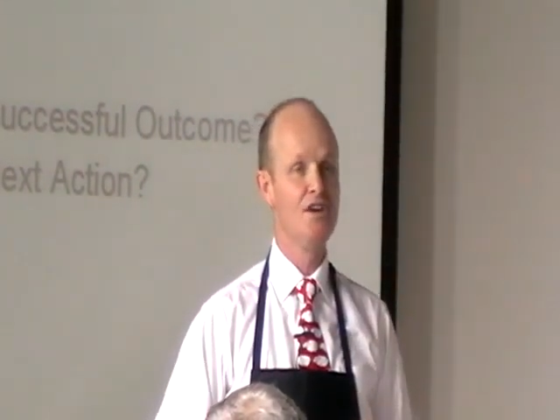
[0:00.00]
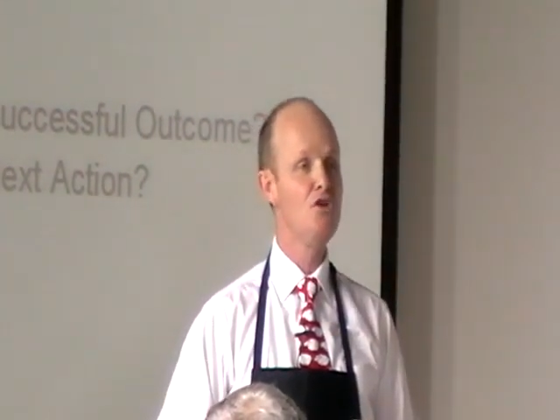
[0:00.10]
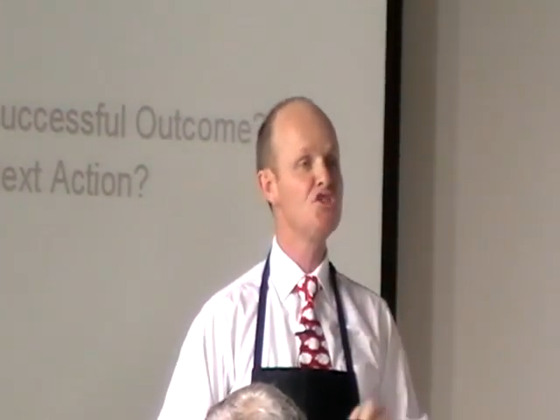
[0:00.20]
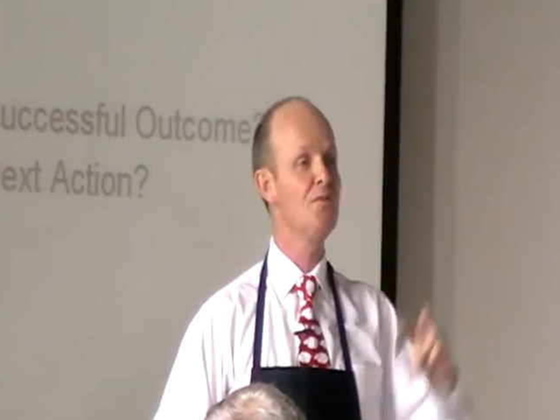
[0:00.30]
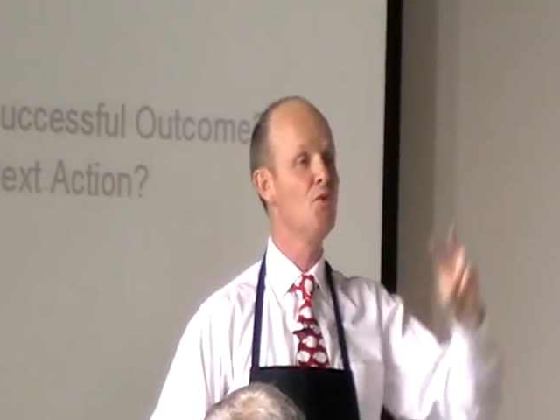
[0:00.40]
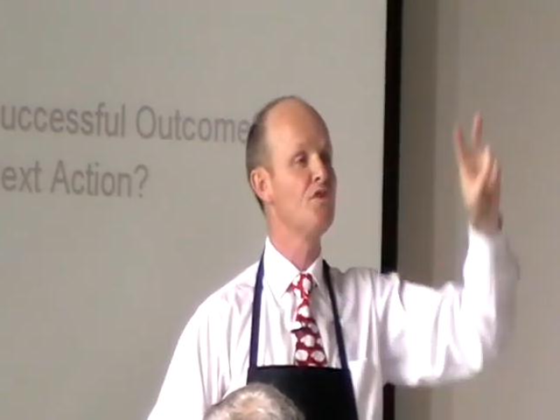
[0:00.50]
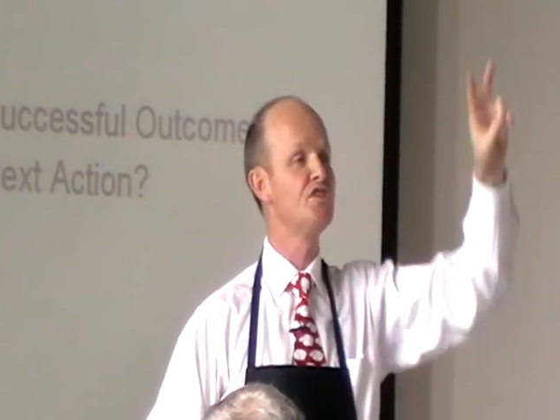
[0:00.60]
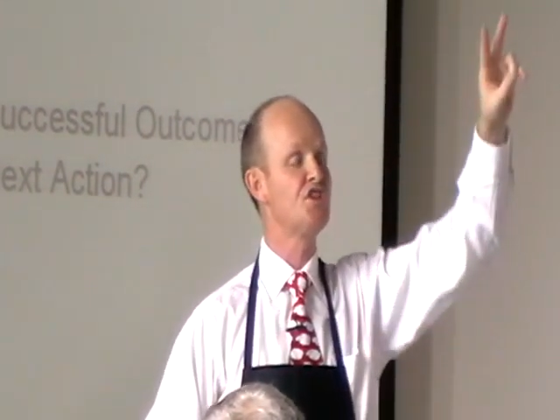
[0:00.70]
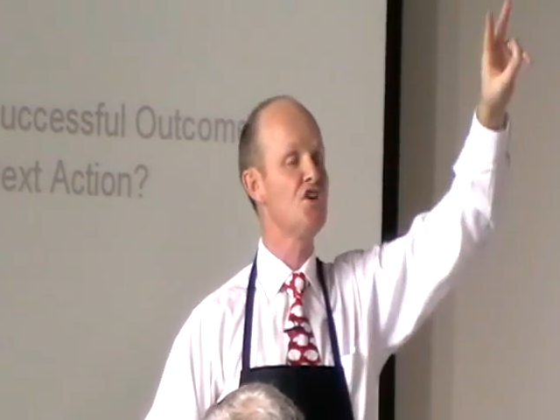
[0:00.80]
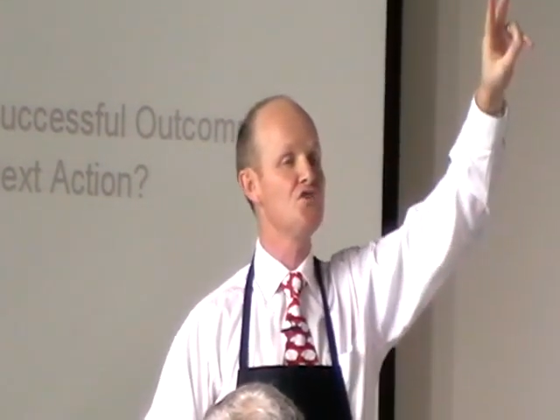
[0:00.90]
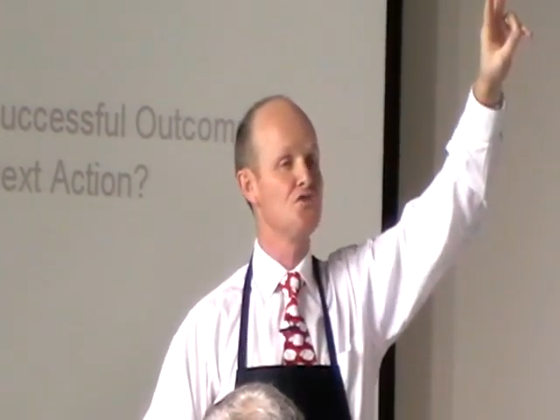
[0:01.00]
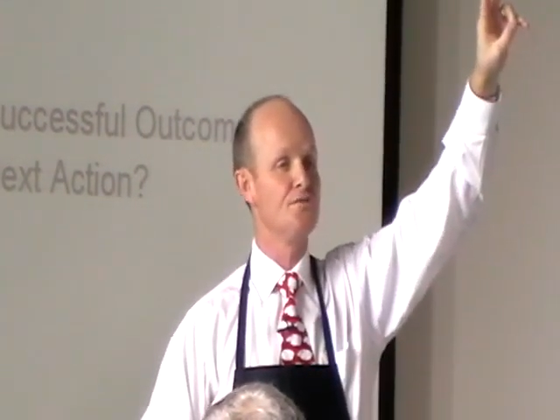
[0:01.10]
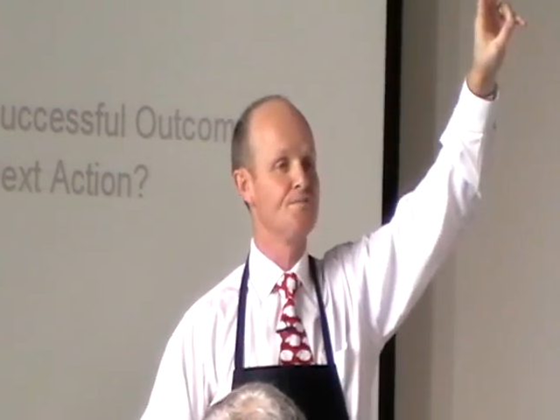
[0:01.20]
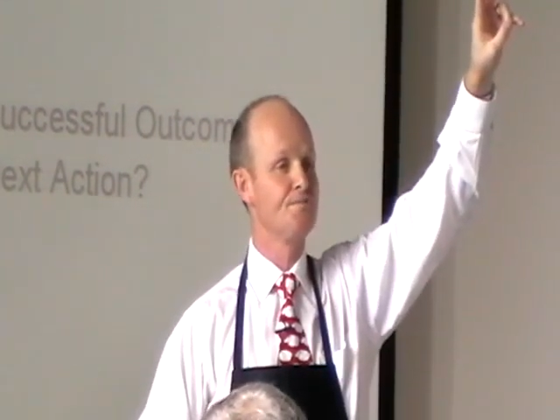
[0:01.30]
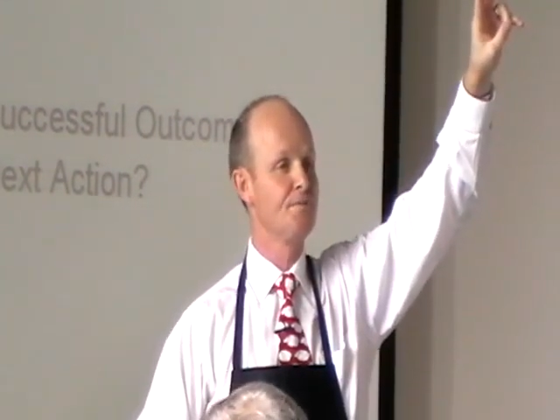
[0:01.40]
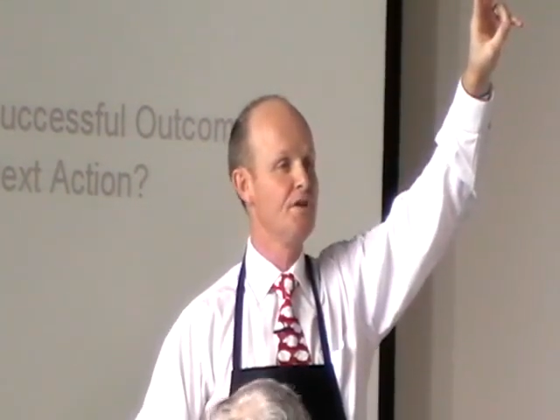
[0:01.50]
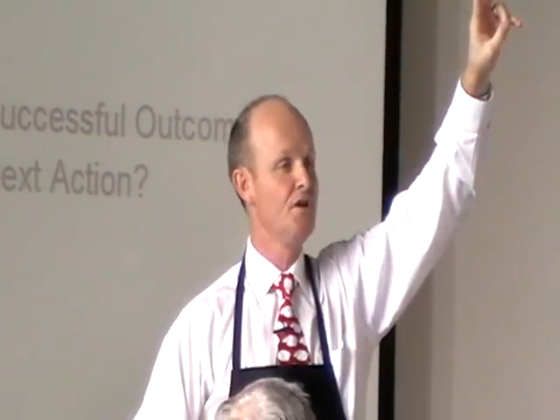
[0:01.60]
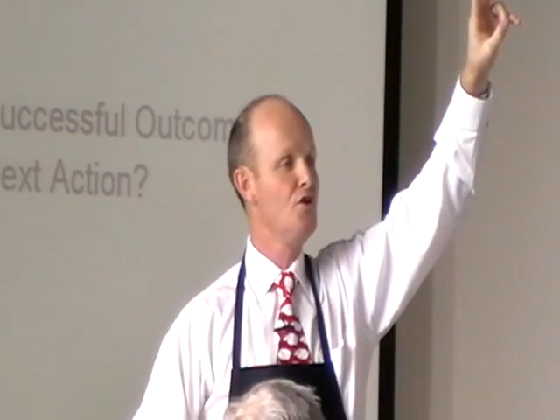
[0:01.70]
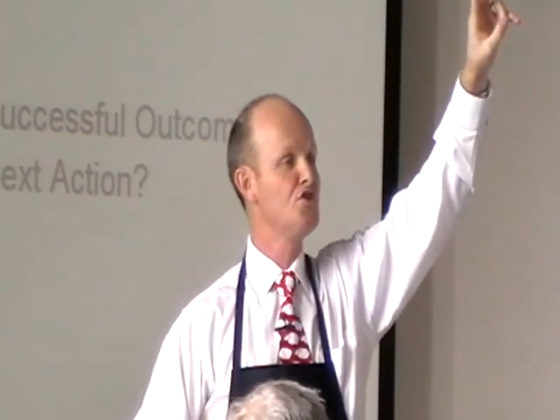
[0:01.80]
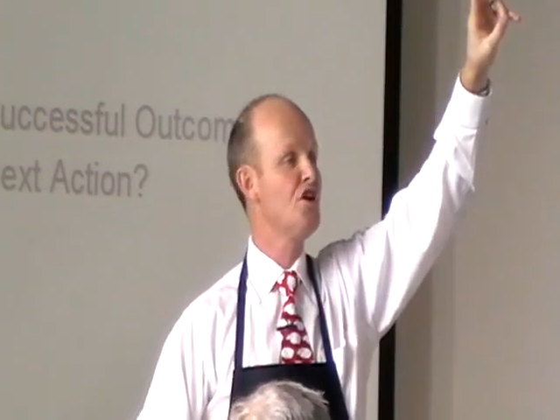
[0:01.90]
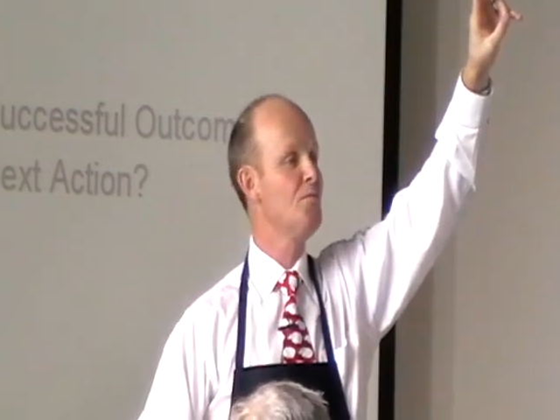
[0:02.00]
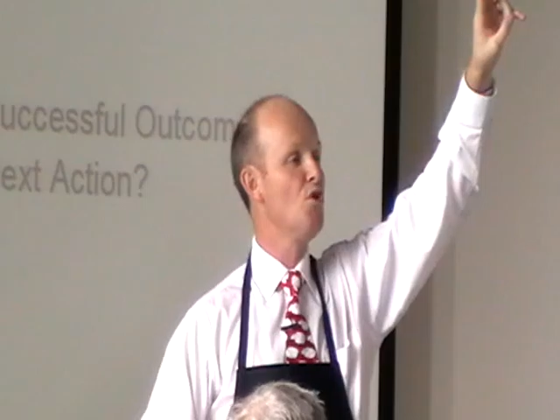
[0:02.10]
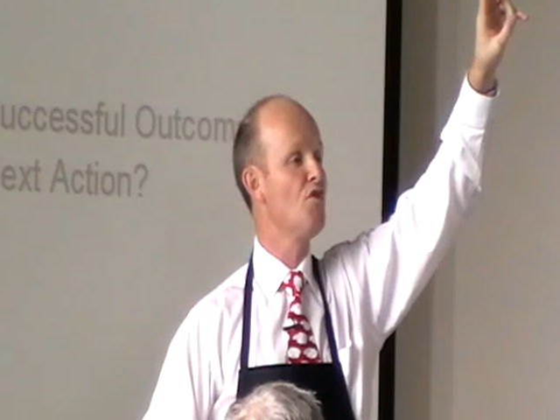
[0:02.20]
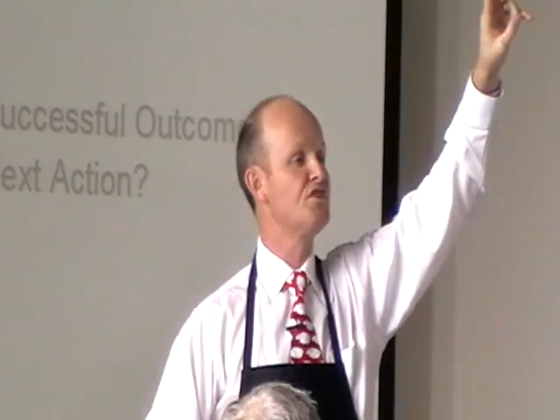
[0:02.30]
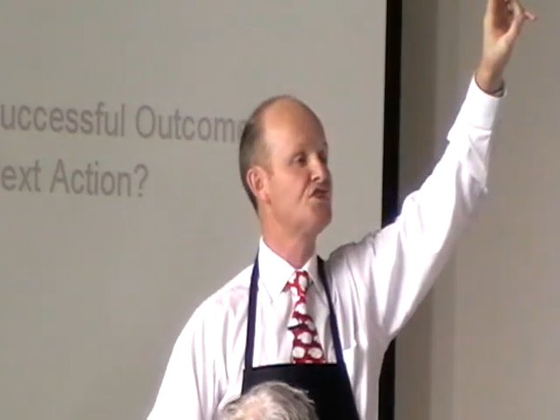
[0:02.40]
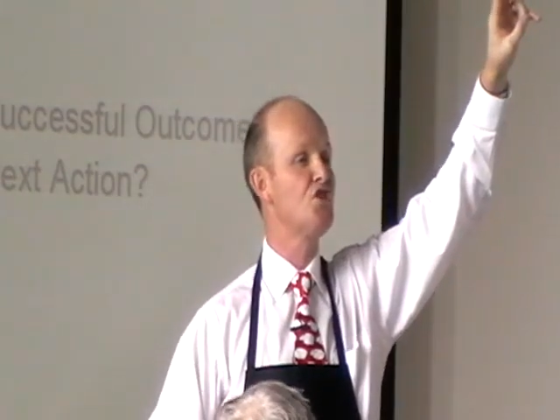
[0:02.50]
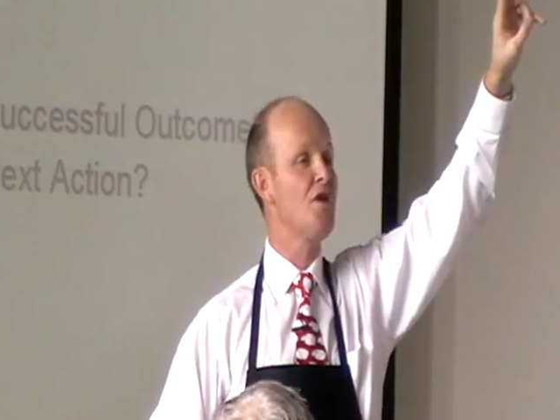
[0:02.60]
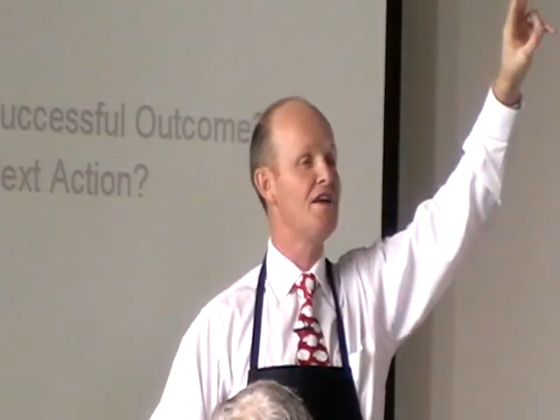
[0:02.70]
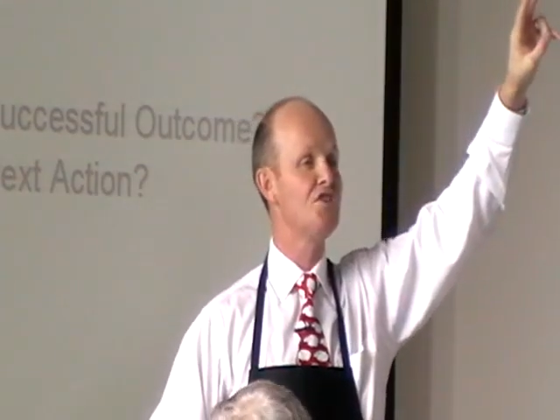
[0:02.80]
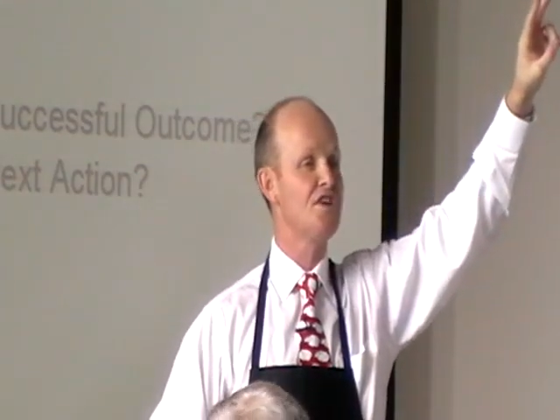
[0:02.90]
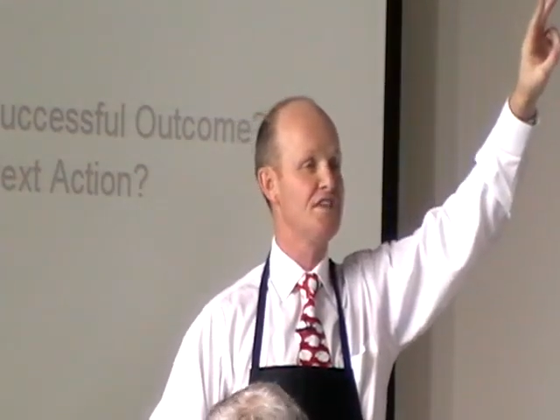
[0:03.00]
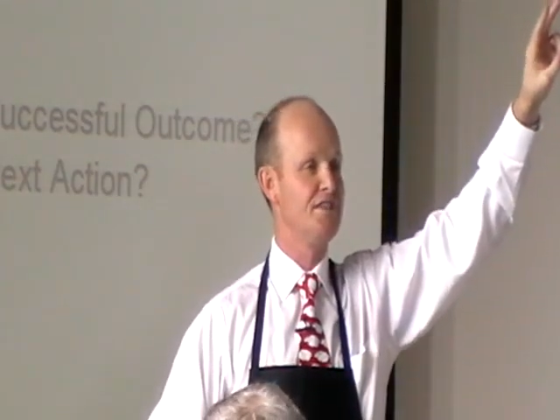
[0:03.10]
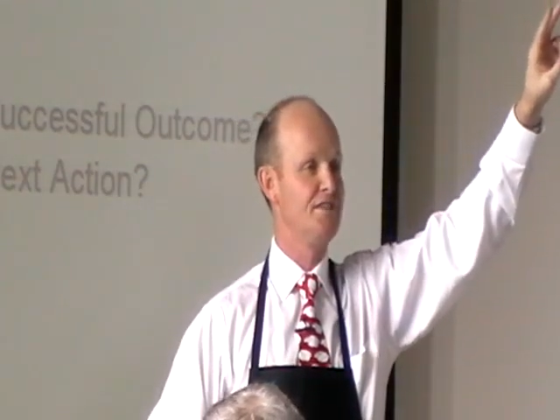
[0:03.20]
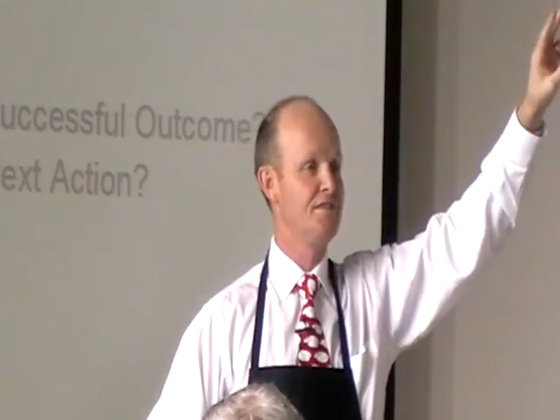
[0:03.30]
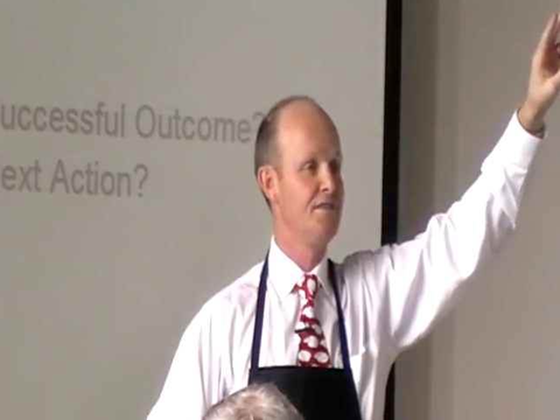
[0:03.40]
Who's got more than two? Who's got more than 200?